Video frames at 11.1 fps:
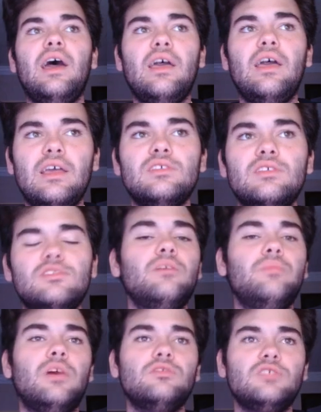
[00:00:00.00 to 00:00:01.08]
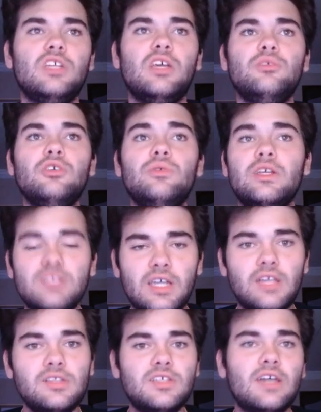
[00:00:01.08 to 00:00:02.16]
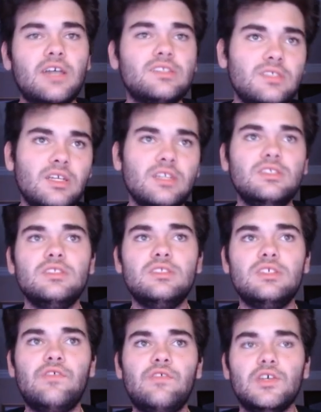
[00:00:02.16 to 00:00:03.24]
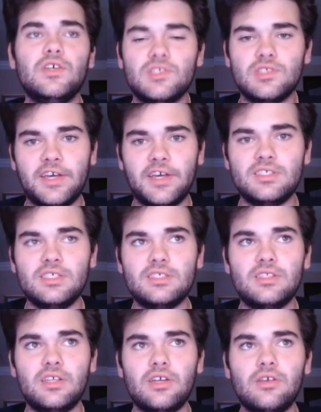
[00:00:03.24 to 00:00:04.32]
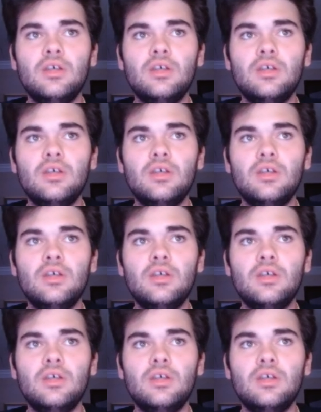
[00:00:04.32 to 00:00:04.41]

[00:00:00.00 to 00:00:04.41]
In the Sun Belt in JMU, he had 10 sacks and 19 TFLs his last season there.